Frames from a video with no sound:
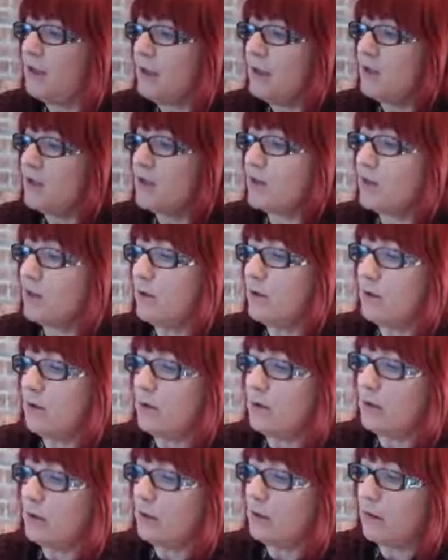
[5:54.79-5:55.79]

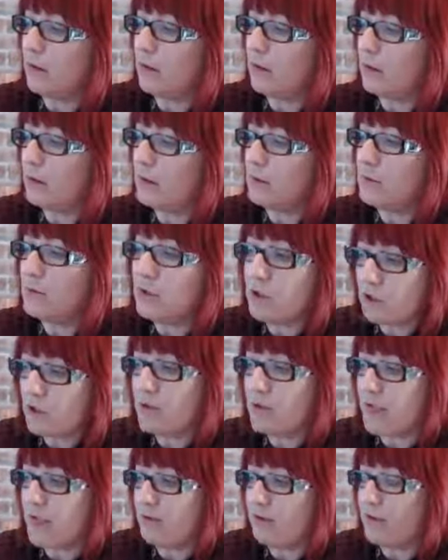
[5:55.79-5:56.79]
So use
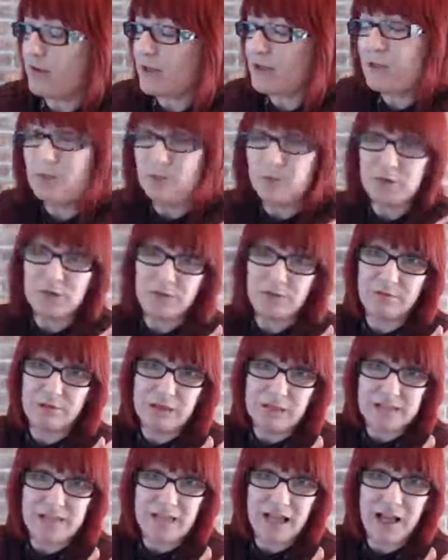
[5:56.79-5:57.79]
that first of the month
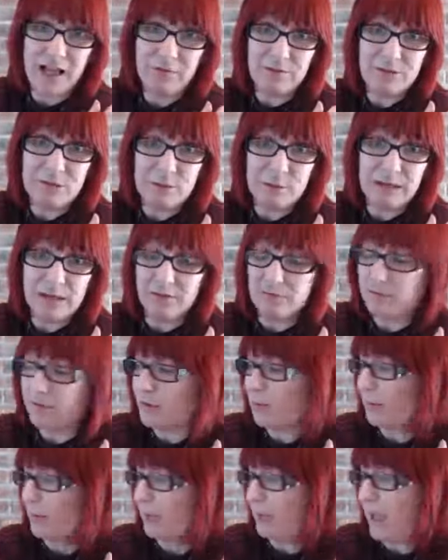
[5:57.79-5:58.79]
yourself to plan for the
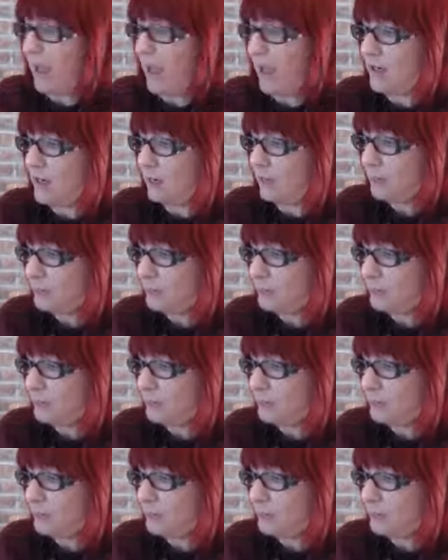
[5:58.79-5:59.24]
month ahead.